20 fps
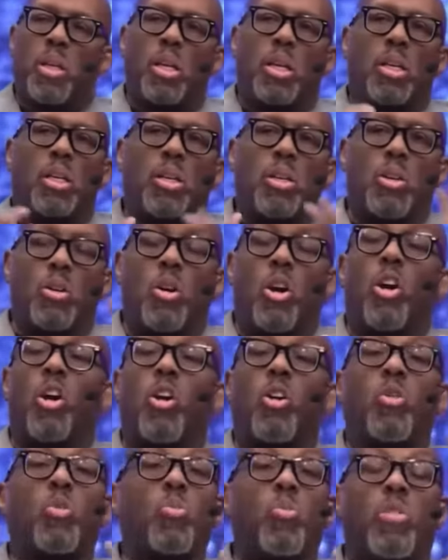your
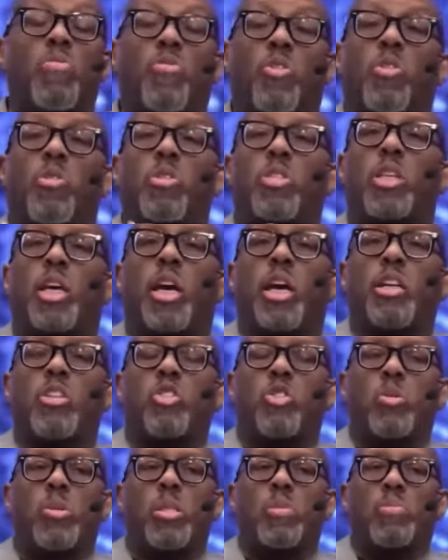own reverse
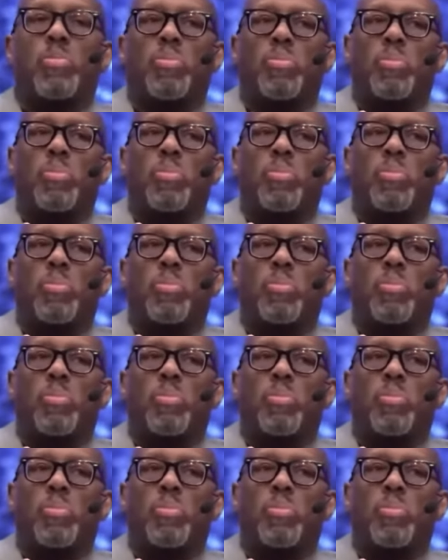hatred,